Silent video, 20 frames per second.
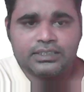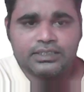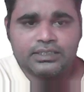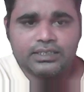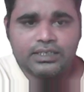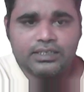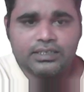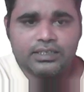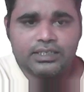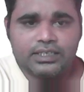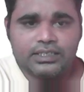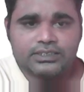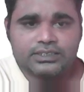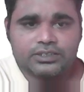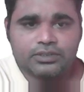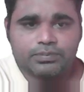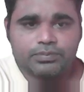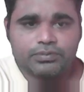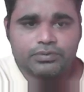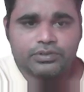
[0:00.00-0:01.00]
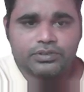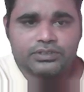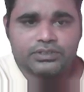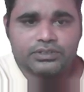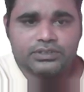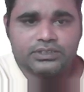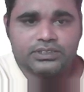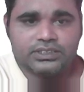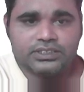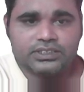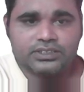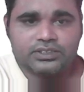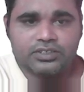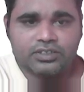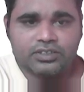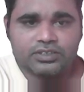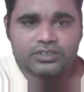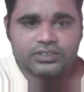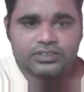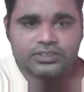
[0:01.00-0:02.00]
Let's suppose this
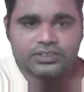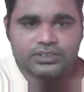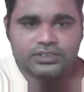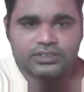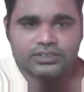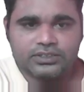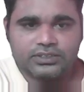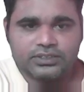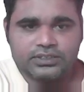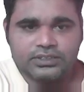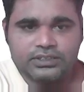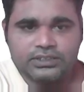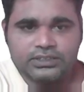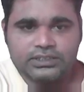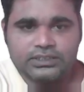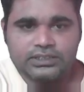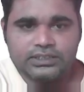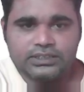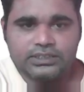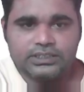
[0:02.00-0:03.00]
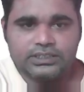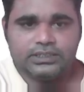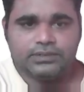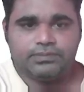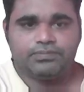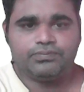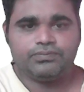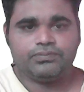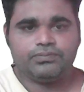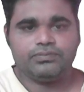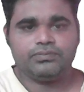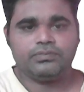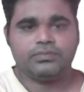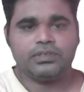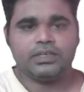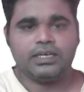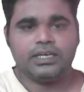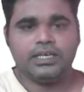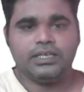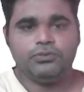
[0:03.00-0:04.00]
structure, if
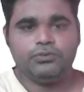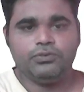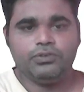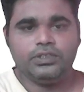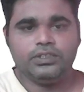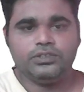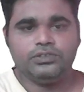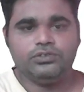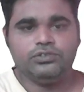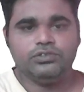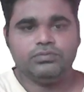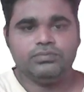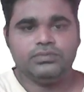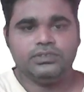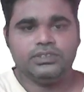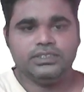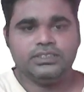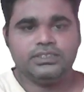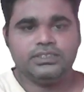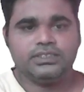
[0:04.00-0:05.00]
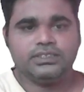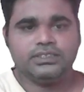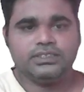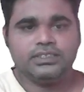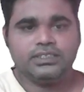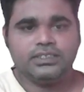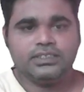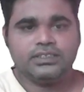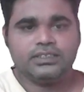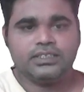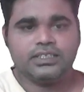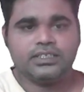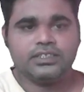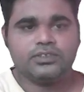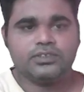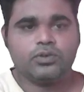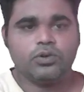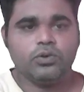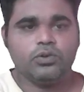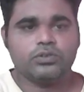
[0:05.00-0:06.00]
I will zoom this, then
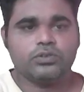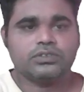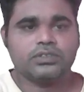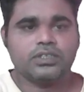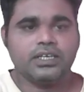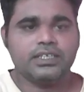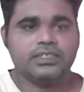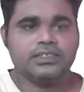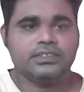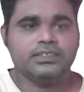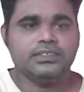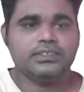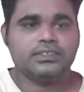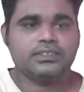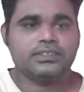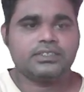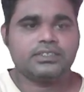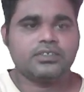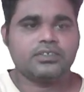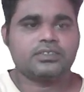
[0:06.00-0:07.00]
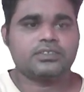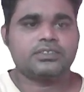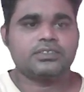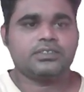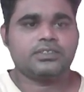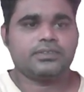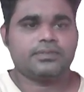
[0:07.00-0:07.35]
it looks like this structure.